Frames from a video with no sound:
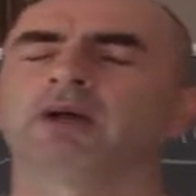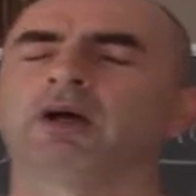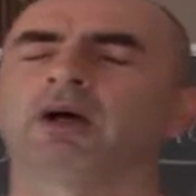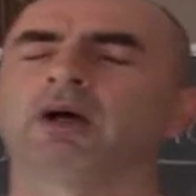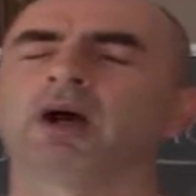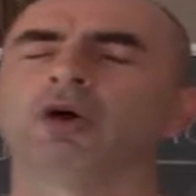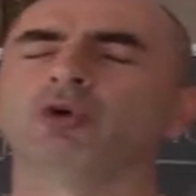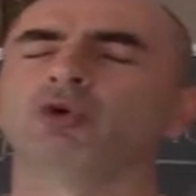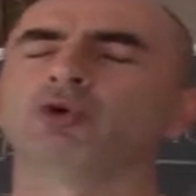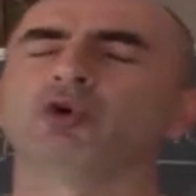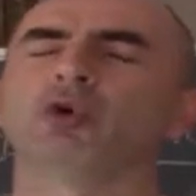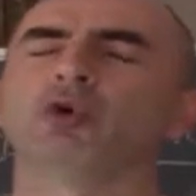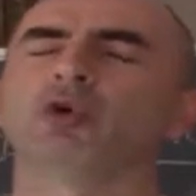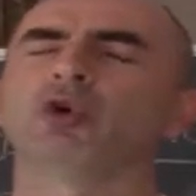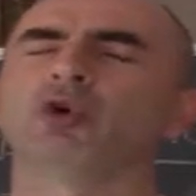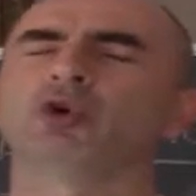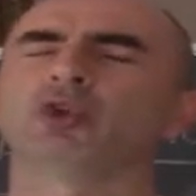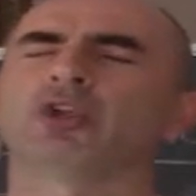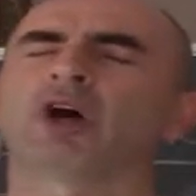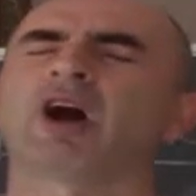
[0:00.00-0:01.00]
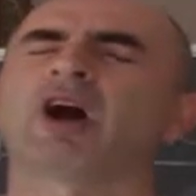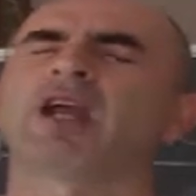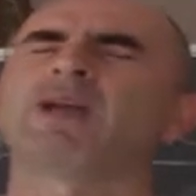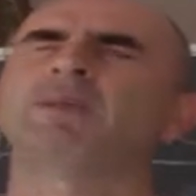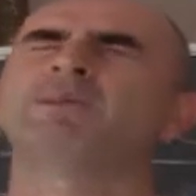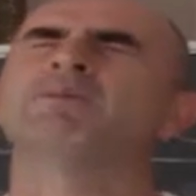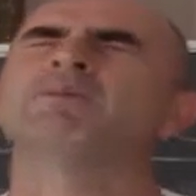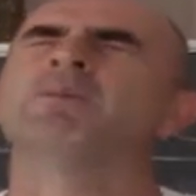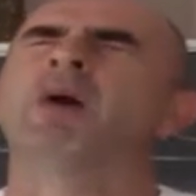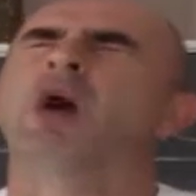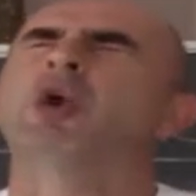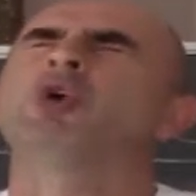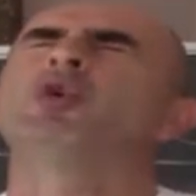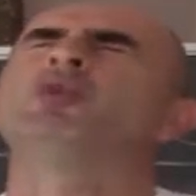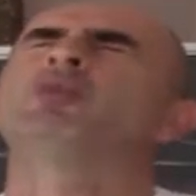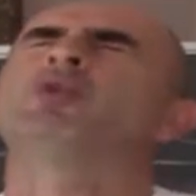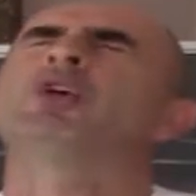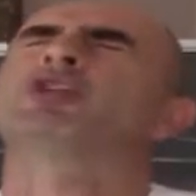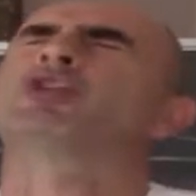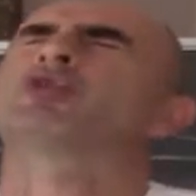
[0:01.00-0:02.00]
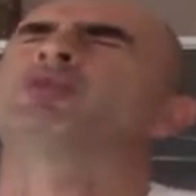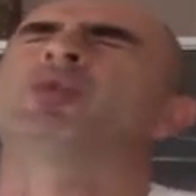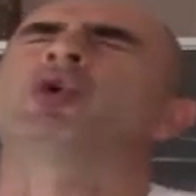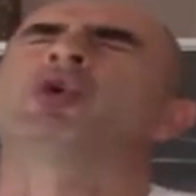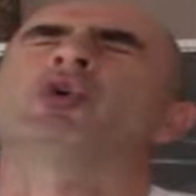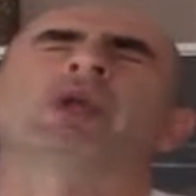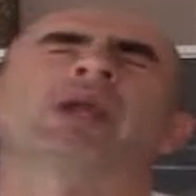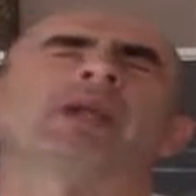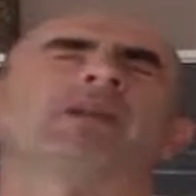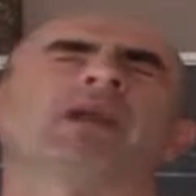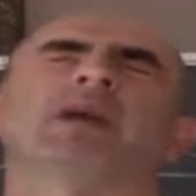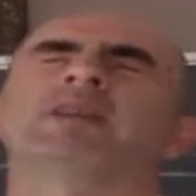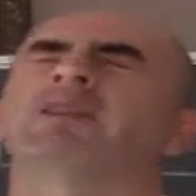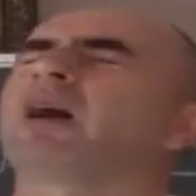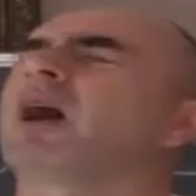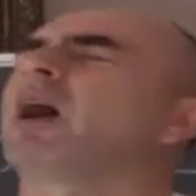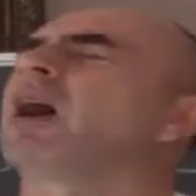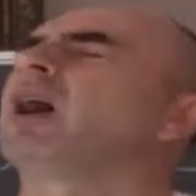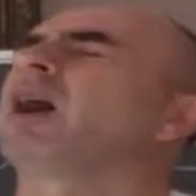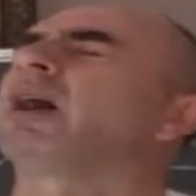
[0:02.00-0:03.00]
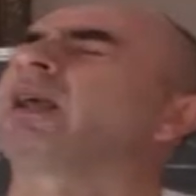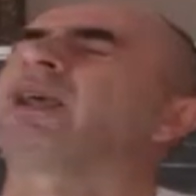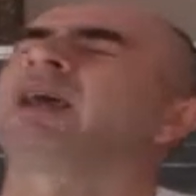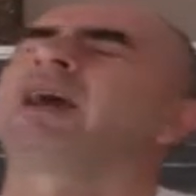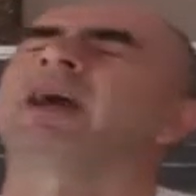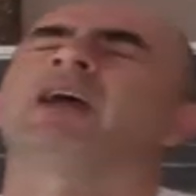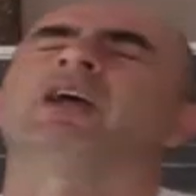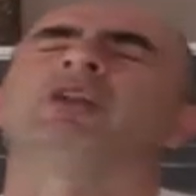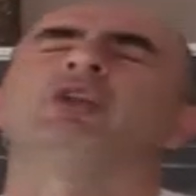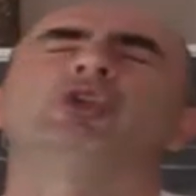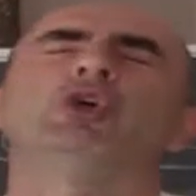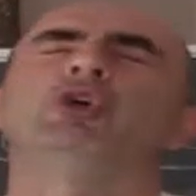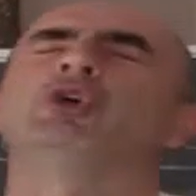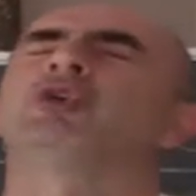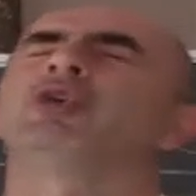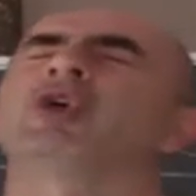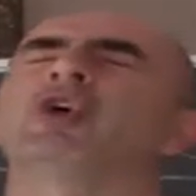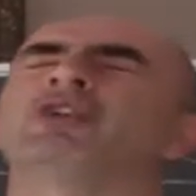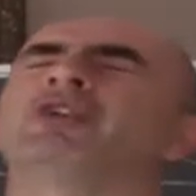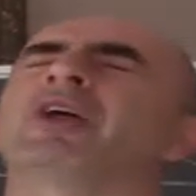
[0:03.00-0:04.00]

Oh Lord, I moan this morning that I do not